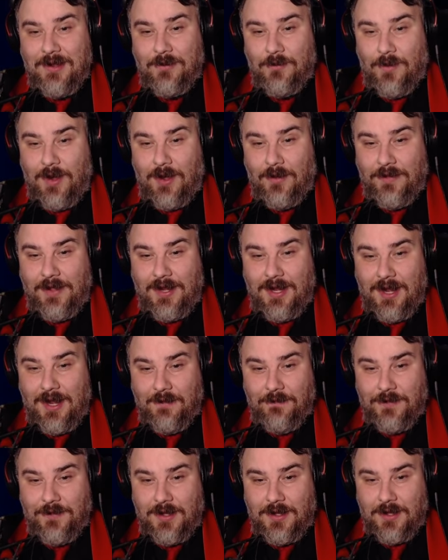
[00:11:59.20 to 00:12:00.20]
while they
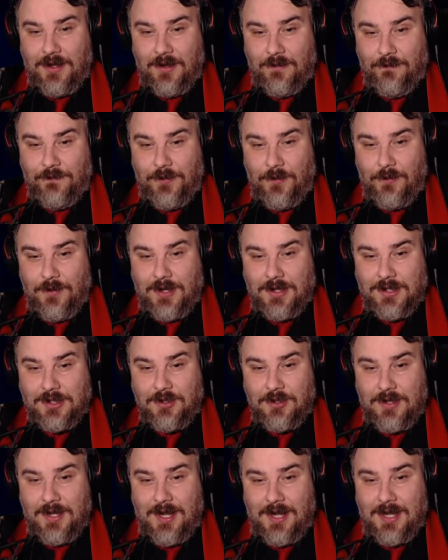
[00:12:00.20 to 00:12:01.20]
have the fuel
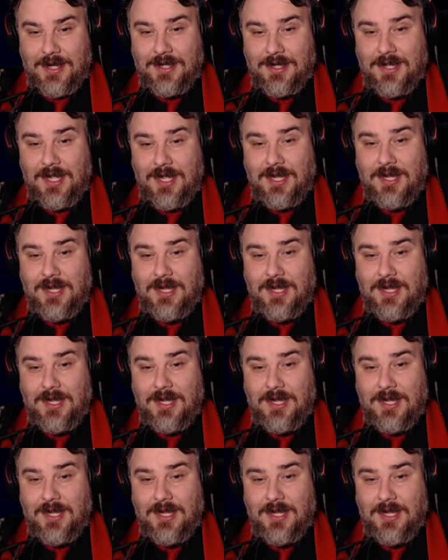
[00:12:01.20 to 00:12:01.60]
canister in their hand, they